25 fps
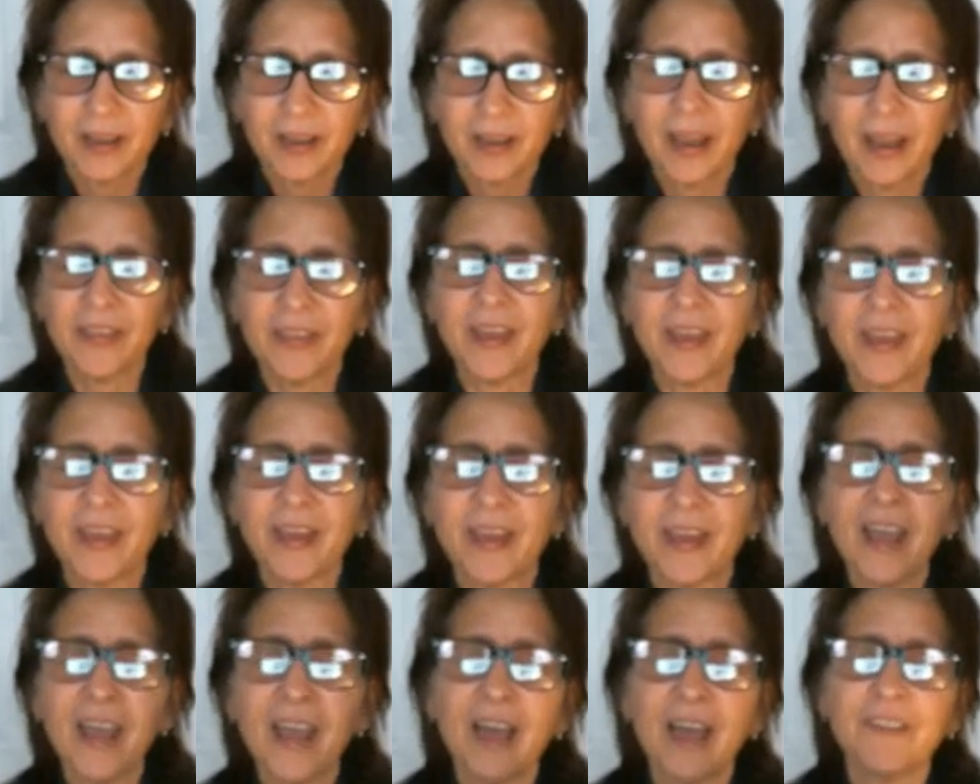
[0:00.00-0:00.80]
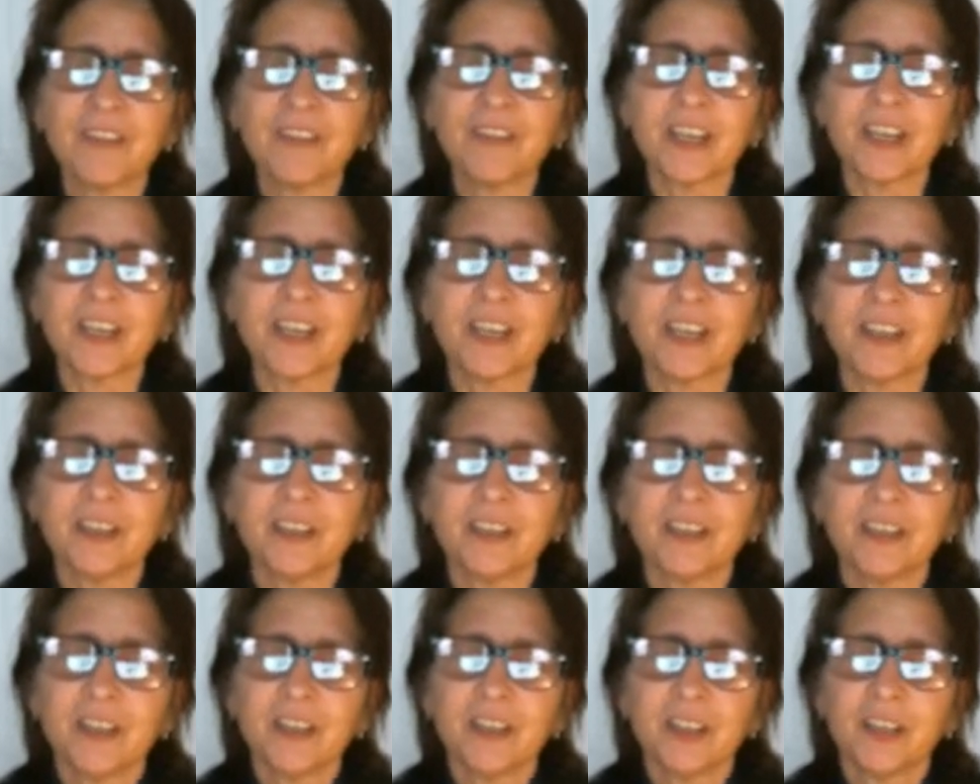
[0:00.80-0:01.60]
and then having it
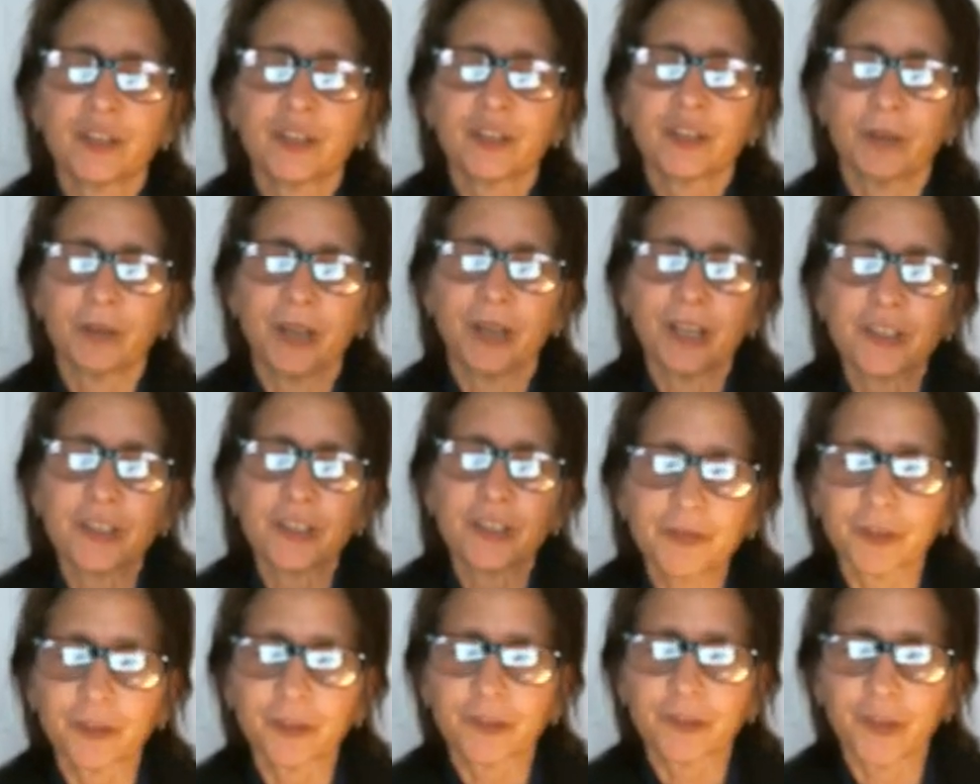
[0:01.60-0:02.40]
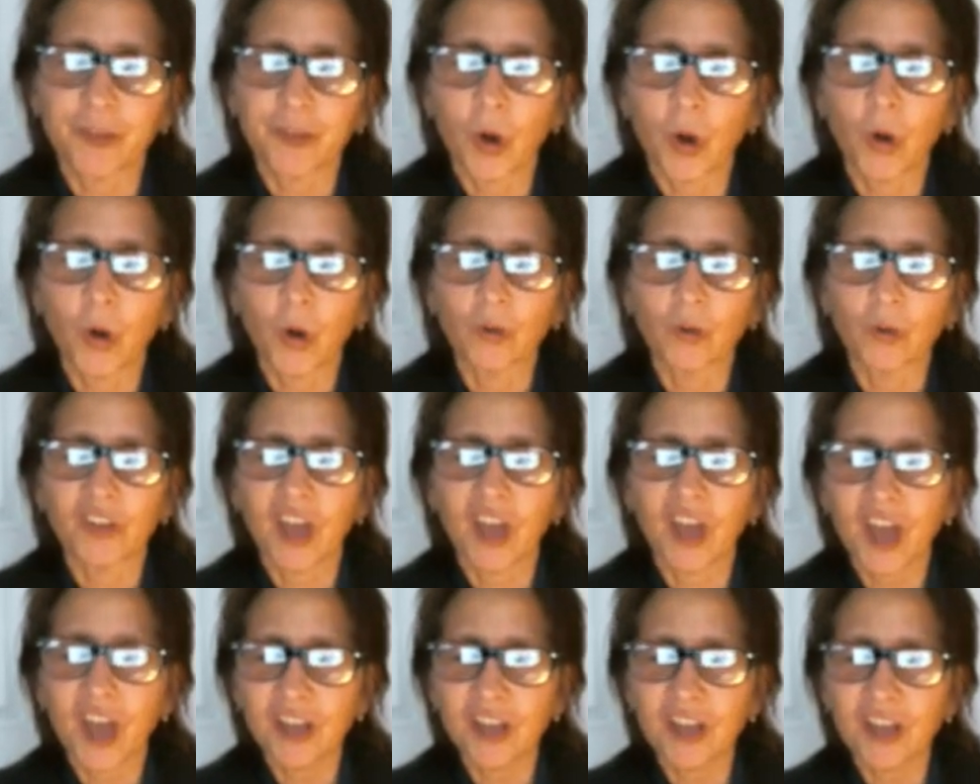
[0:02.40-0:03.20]
transferred to
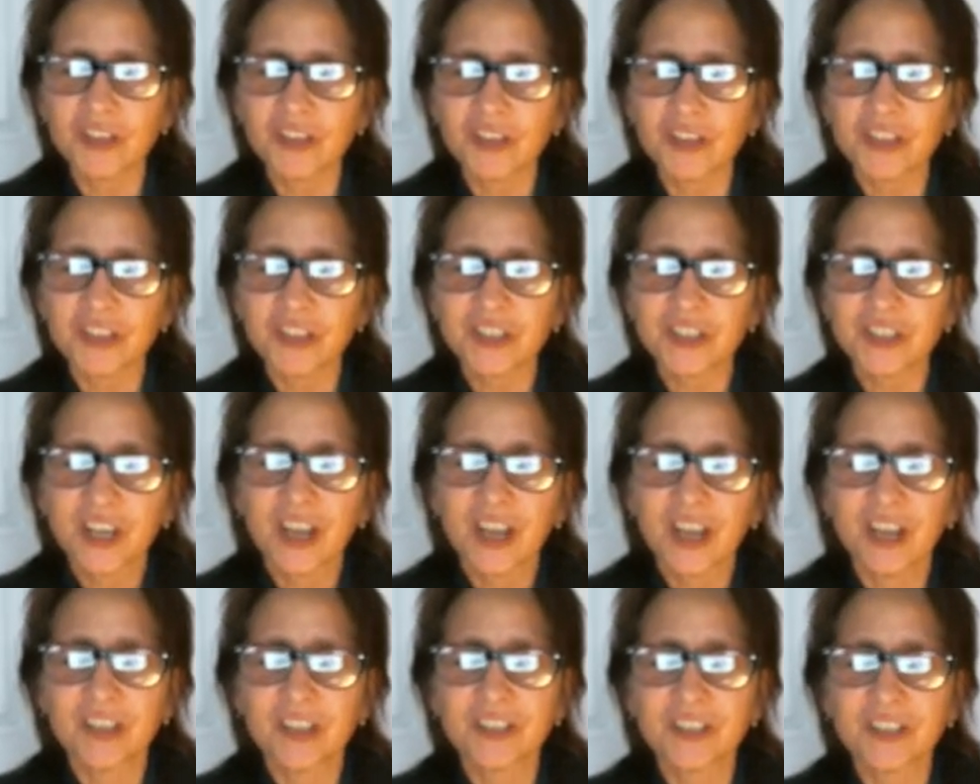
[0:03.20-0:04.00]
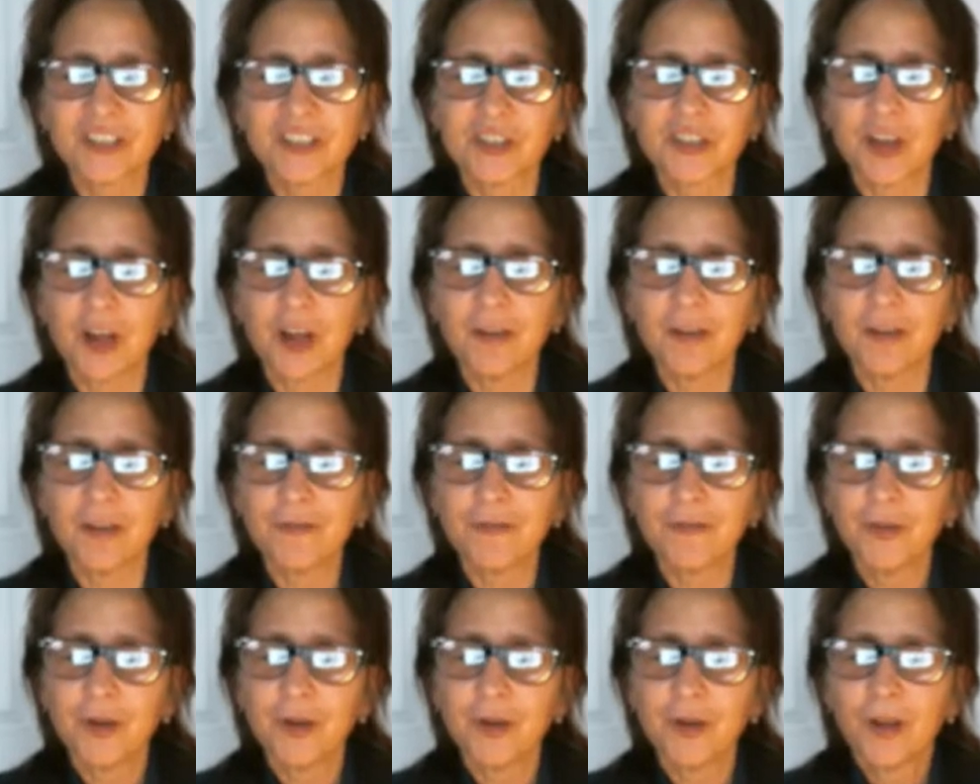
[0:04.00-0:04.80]
hotels and
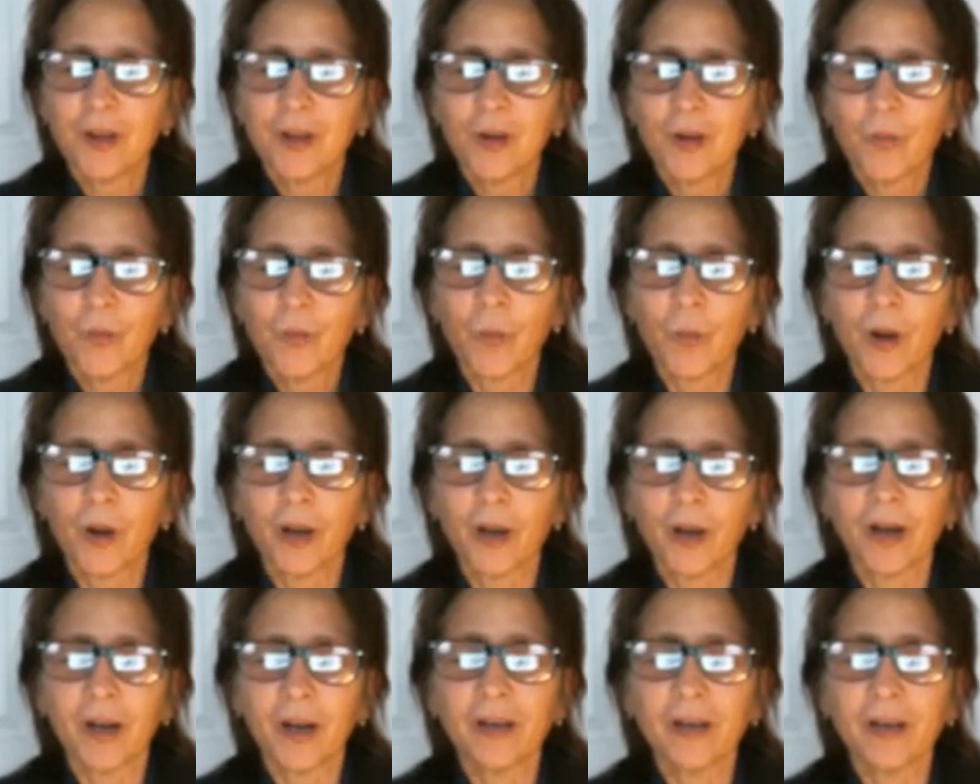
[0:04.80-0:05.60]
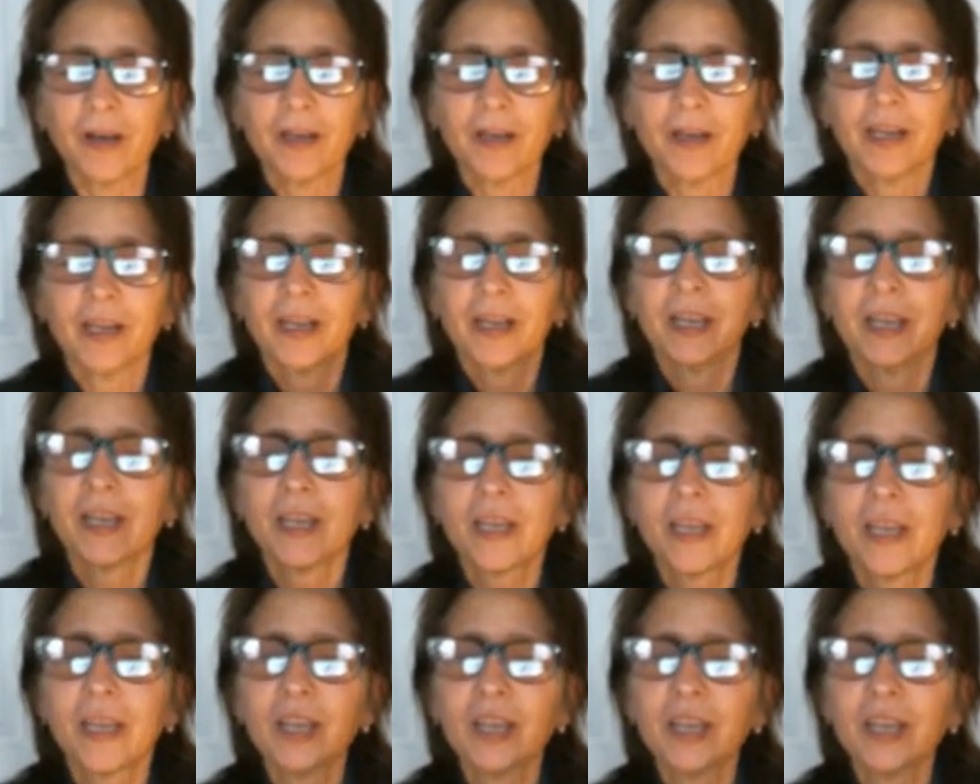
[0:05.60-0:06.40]
stuff where,
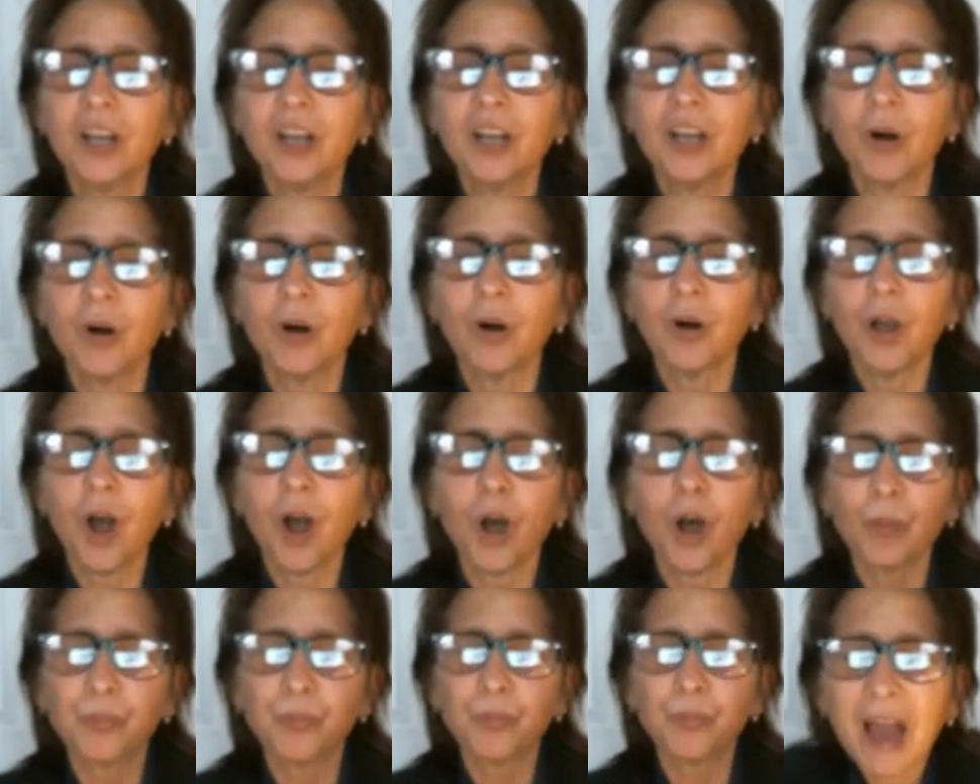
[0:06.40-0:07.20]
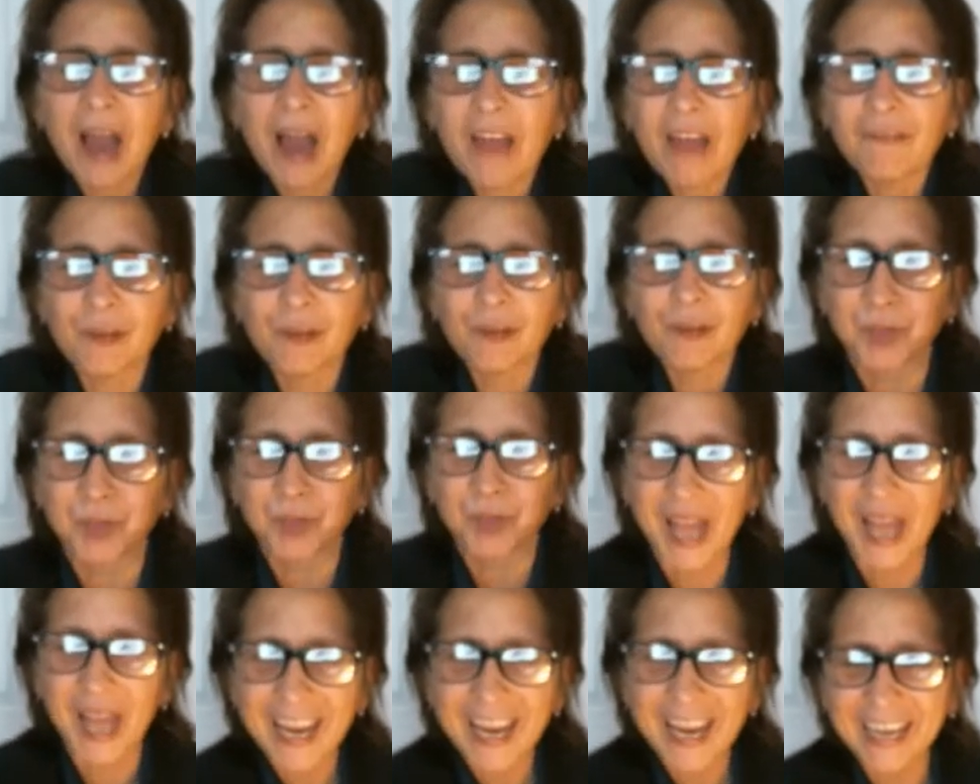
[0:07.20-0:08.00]
on private
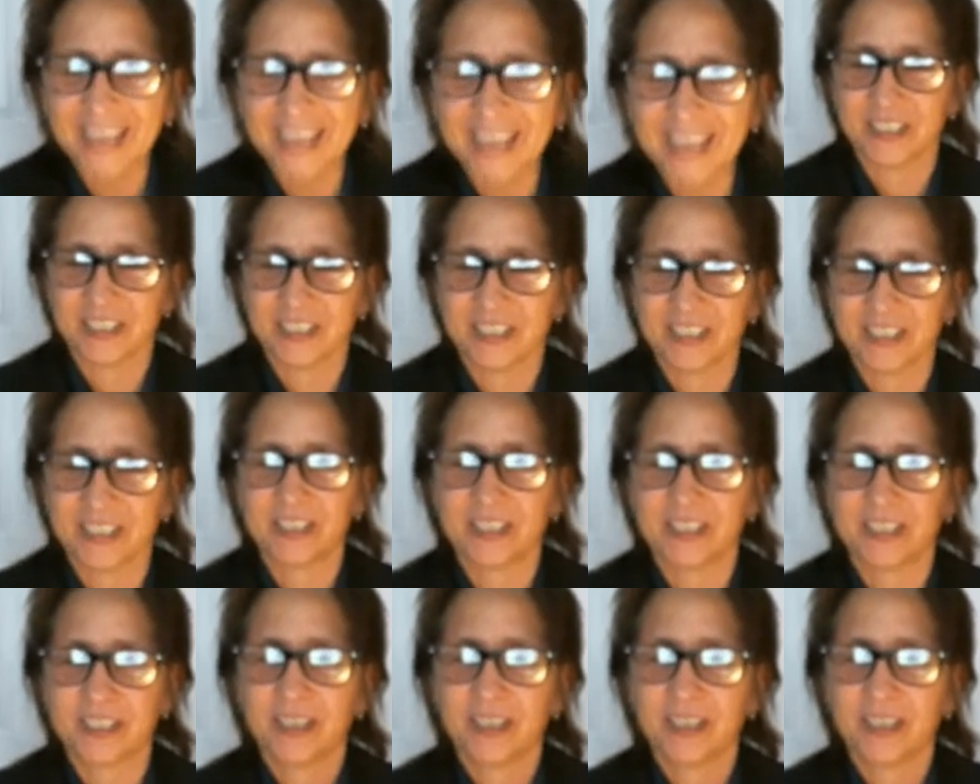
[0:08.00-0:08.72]
planes.